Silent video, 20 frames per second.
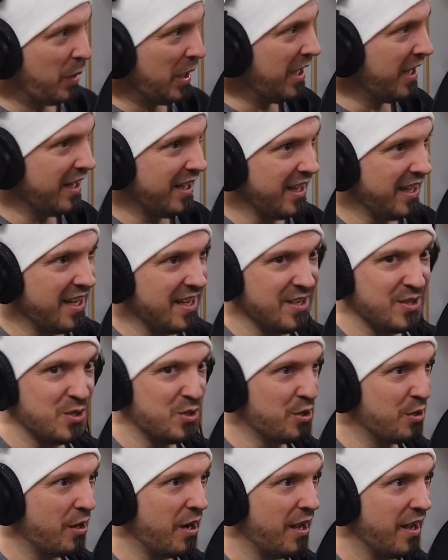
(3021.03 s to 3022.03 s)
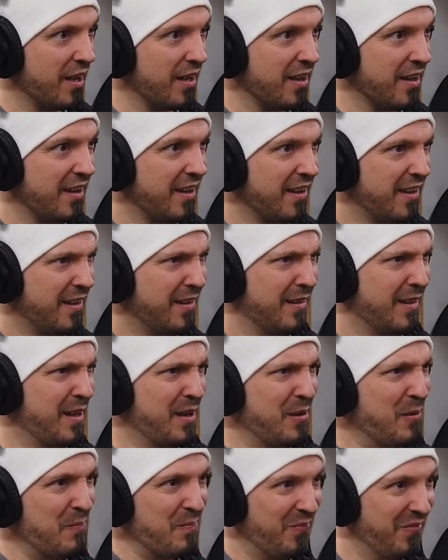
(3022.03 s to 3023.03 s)
Jumping into his truck,
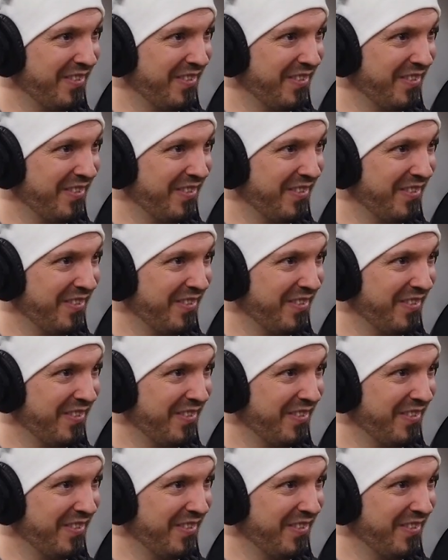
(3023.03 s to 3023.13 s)
like,